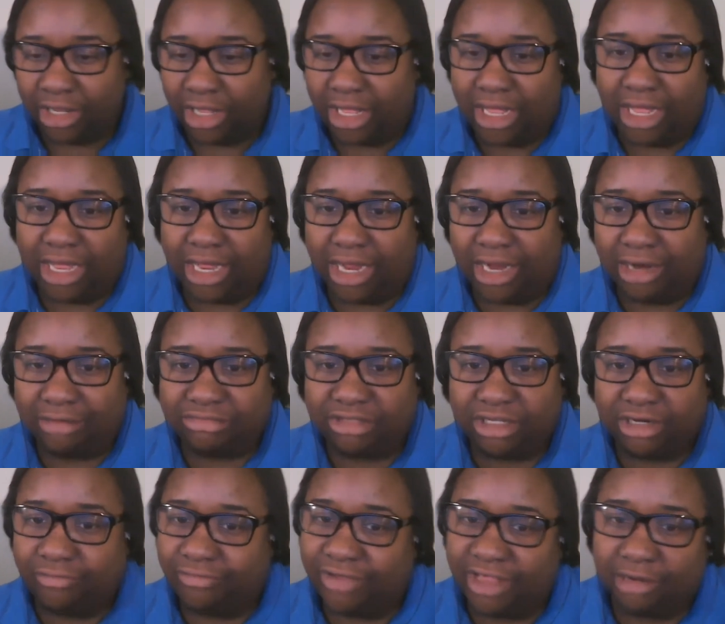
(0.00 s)
the
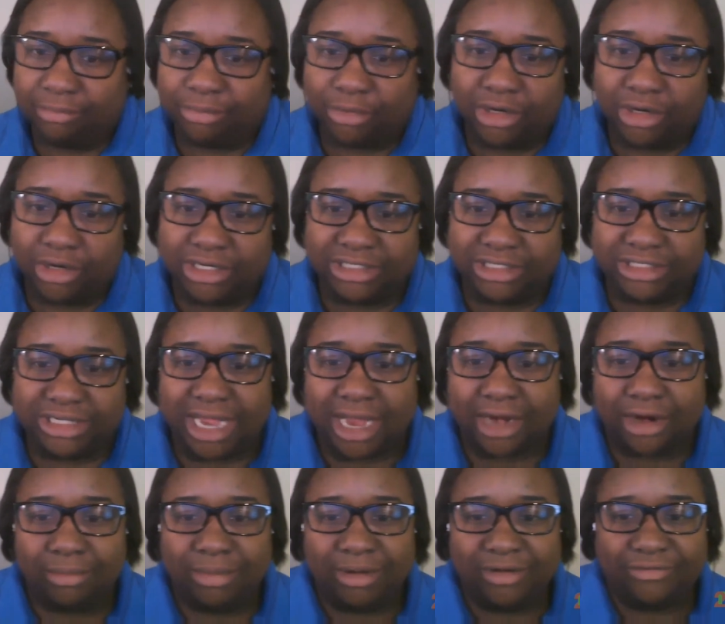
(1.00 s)
developer or
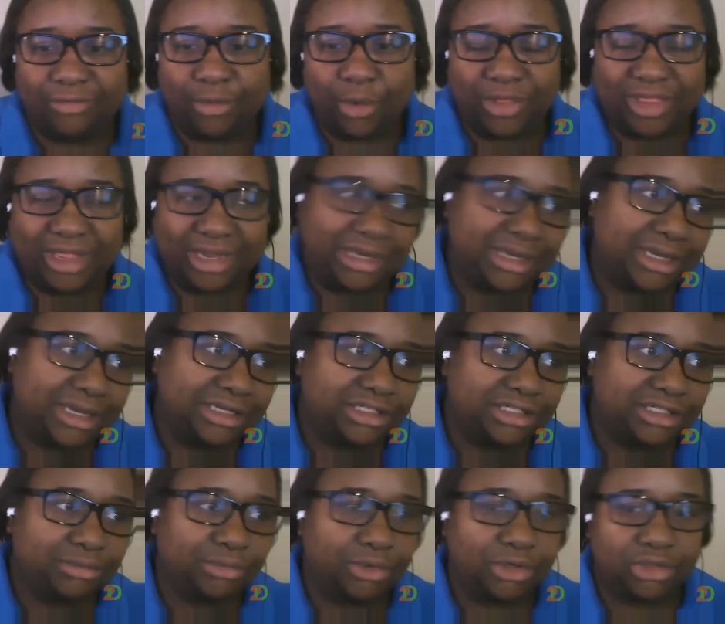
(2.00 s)
designer, but for that
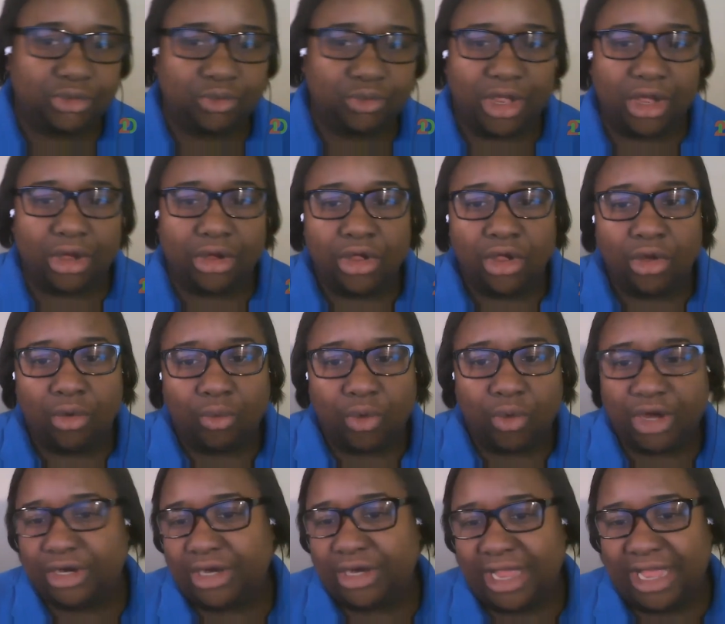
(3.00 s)
customer as well.
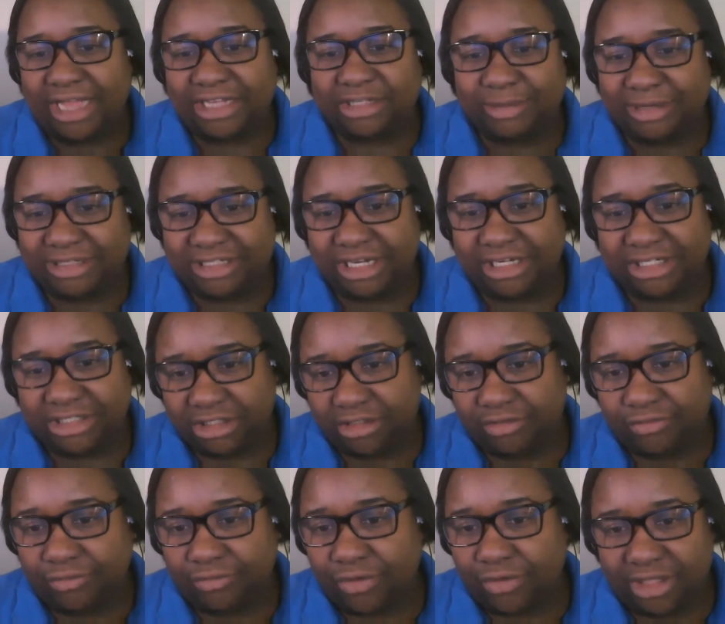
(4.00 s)
What are the expectations
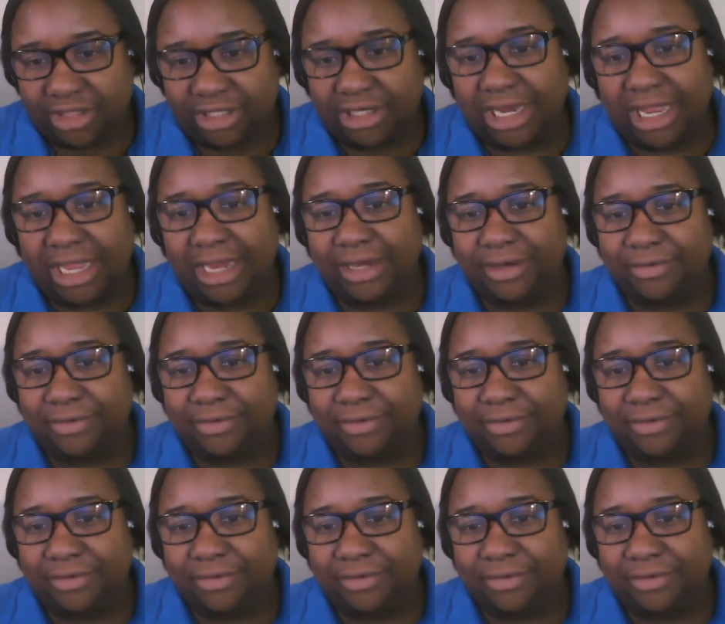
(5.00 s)
for the client?